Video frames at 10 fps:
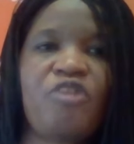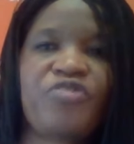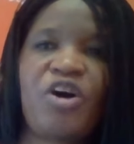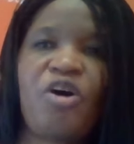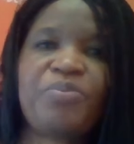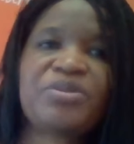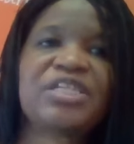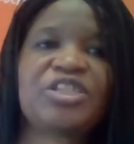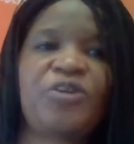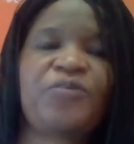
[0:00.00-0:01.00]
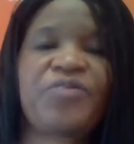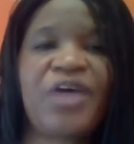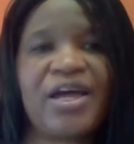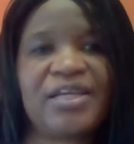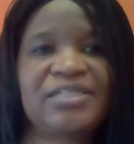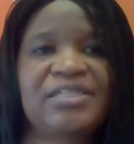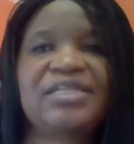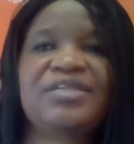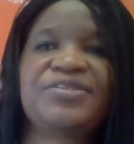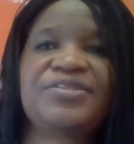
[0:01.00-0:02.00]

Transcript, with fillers: The opposite of that is